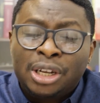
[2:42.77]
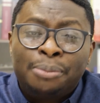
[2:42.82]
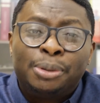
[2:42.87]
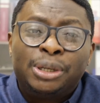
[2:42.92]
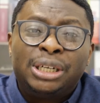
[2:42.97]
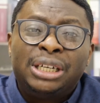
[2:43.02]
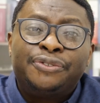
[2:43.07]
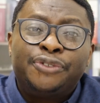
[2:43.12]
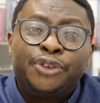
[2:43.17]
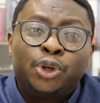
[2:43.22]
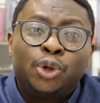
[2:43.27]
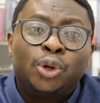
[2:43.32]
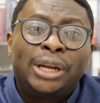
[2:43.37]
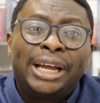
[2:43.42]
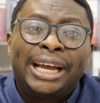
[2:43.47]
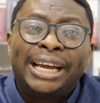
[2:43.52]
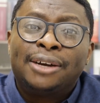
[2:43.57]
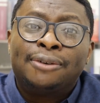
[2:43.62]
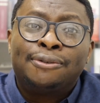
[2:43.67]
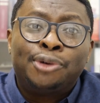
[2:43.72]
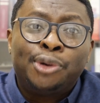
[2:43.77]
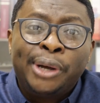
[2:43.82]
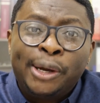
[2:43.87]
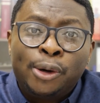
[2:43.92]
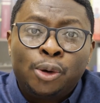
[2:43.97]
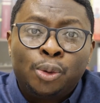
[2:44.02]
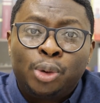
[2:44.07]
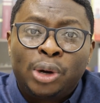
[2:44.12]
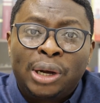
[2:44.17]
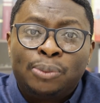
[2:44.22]
But if you're like a
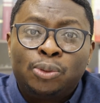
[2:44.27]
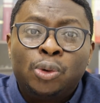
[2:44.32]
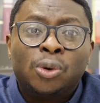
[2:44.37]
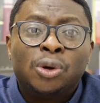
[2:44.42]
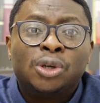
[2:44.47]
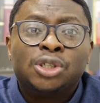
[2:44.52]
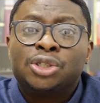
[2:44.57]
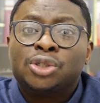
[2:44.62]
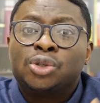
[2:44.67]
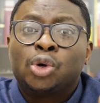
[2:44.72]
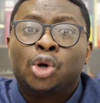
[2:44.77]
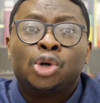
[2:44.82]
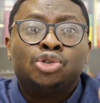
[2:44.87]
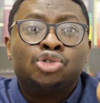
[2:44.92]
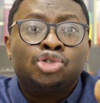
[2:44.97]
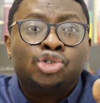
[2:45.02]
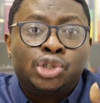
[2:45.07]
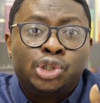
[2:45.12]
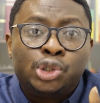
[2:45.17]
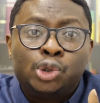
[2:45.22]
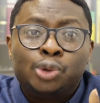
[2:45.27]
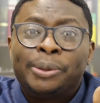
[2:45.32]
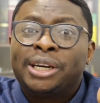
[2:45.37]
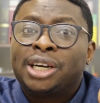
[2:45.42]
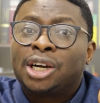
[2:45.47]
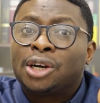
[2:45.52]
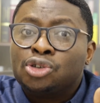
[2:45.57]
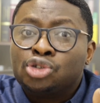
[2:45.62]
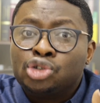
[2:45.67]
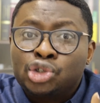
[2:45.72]
Rehoboam who wants to consume
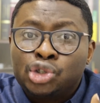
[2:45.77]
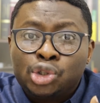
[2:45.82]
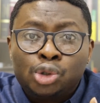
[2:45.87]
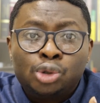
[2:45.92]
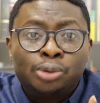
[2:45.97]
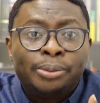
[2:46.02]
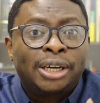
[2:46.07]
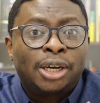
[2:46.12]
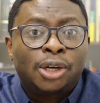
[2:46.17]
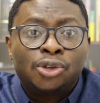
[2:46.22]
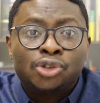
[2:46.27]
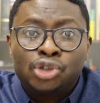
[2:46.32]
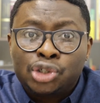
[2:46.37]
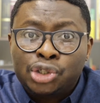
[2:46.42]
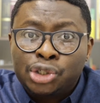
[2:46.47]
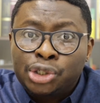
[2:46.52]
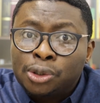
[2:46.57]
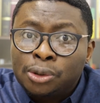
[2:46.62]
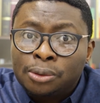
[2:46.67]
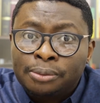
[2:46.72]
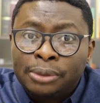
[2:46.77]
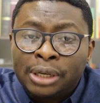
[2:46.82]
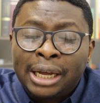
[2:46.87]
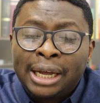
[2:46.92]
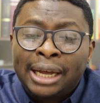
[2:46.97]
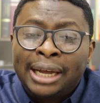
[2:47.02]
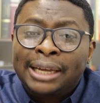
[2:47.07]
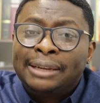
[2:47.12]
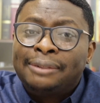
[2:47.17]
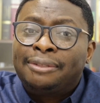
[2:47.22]
and consume and consume,
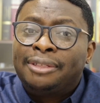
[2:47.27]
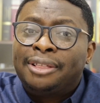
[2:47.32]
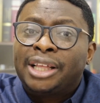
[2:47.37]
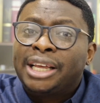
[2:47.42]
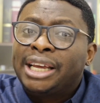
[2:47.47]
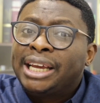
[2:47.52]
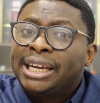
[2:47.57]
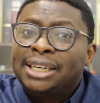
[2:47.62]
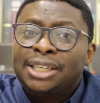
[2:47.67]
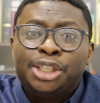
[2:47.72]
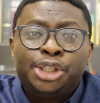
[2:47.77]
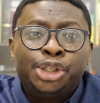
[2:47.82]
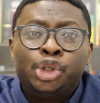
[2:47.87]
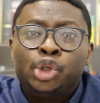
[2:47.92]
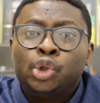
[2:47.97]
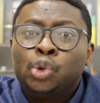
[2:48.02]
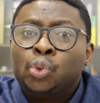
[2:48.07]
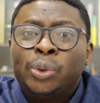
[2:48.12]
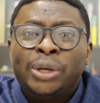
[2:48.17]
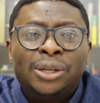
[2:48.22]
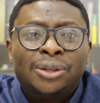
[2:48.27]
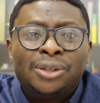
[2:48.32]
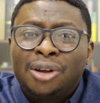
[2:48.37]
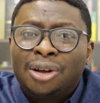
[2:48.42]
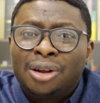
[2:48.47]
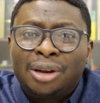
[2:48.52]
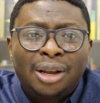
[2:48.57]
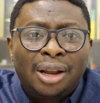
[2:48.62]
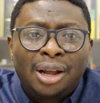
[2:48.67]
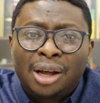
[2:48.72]
then you will
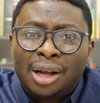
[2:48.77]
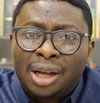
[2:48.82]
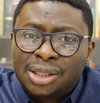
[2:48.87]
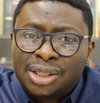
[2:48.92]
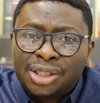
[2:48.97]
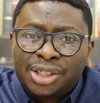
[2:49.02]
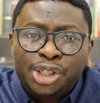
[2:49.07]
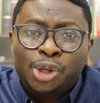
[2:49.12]
not last.